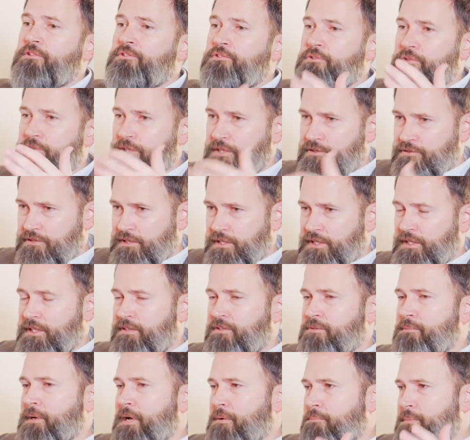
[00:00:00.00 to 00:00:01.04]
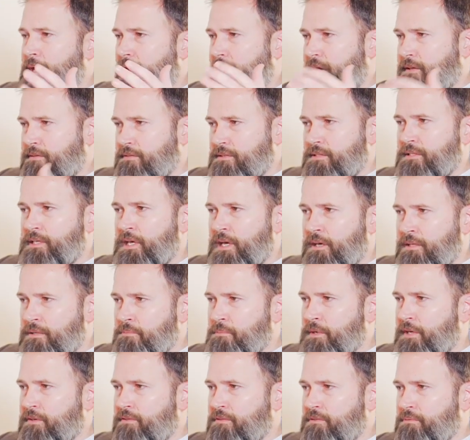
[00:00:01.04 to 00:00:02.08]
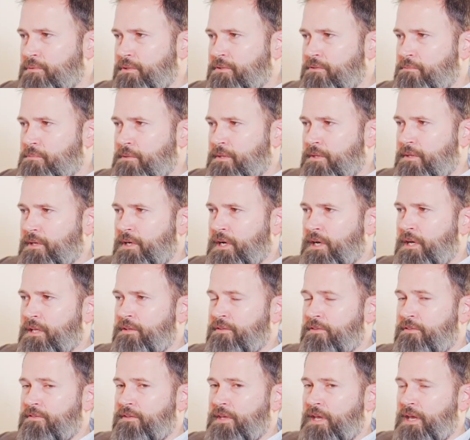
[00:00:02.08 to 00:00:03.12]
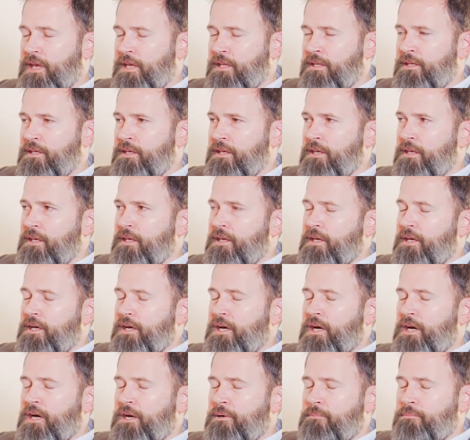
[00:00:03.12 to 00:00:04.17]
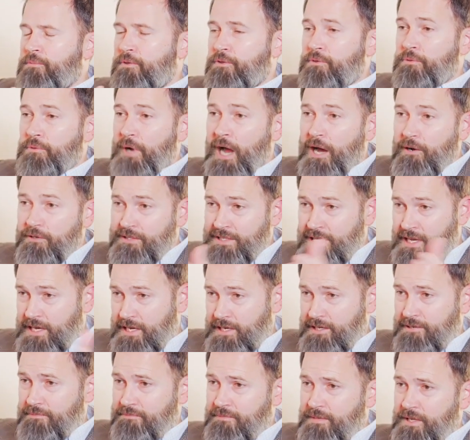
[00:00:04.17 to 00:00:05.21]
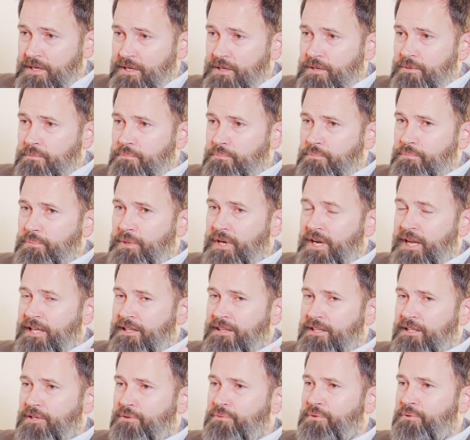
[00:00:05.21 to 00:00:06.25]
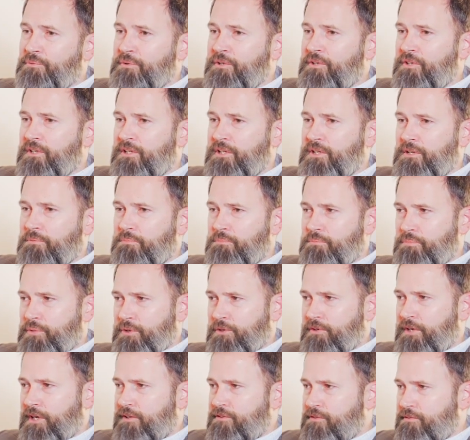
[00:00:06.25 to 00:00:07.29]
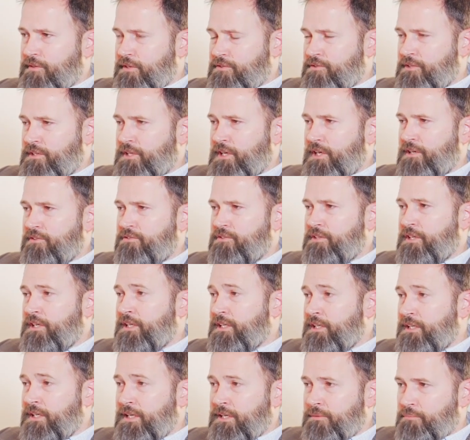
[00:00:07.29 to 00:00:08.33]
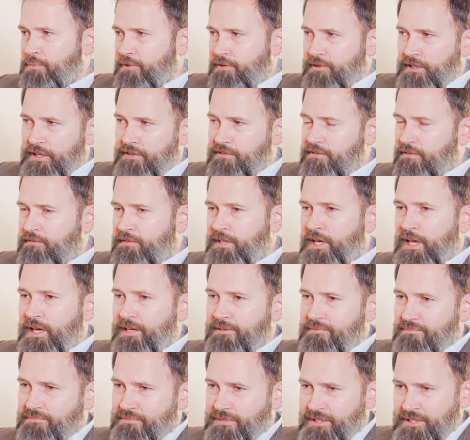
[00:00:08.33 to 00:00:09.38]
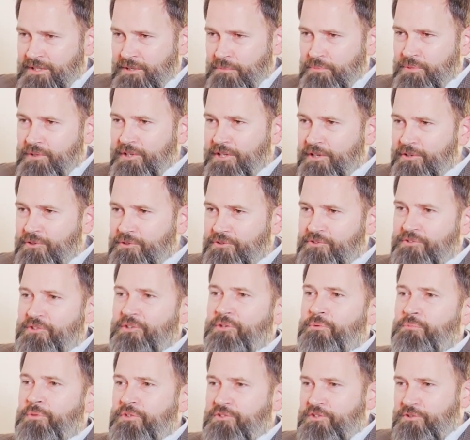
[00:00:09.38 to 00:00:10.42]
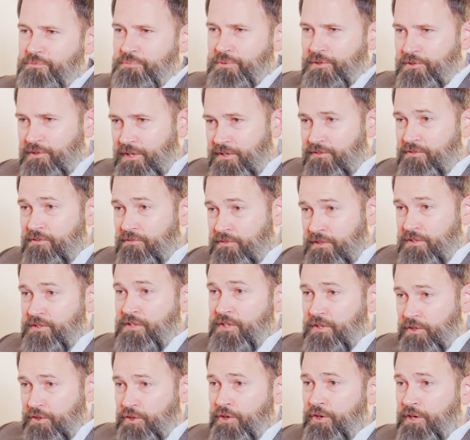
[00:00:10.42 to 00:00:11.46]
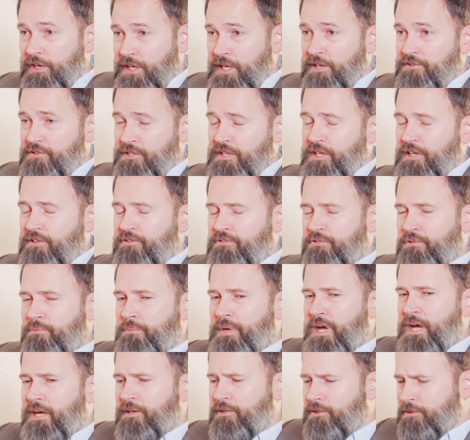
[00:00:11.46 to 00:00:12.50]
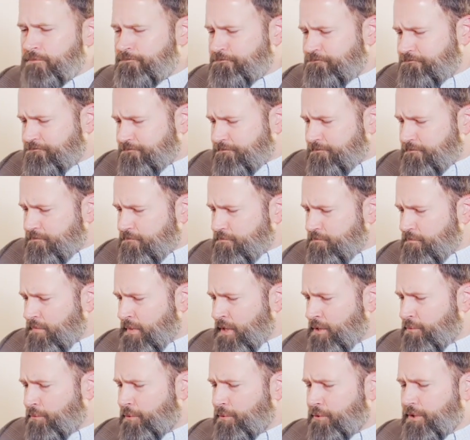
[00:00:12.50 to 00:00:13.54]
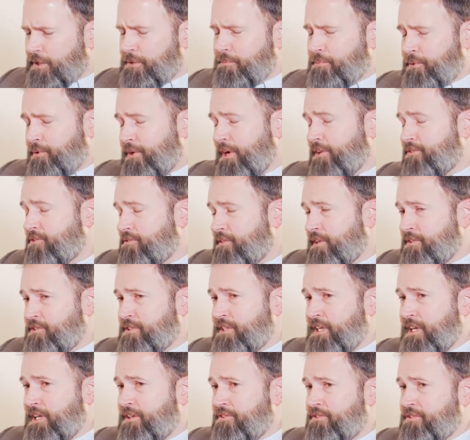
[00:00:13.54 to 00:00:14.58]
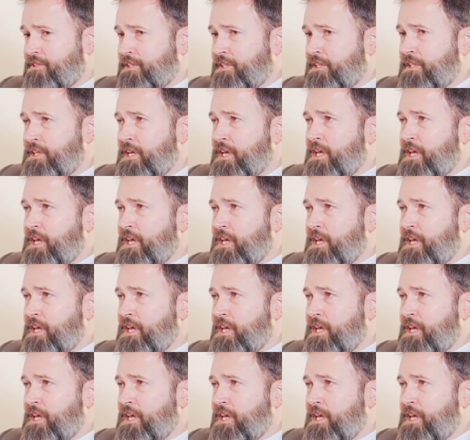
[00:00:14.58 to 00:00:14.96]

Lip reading: tradition. It's about passing down the best of what's been thought and said throughout time. But I think when we look at progressive education, and again, progressive not in a political term, but just progressive in the current educational model, when we look at progressive education,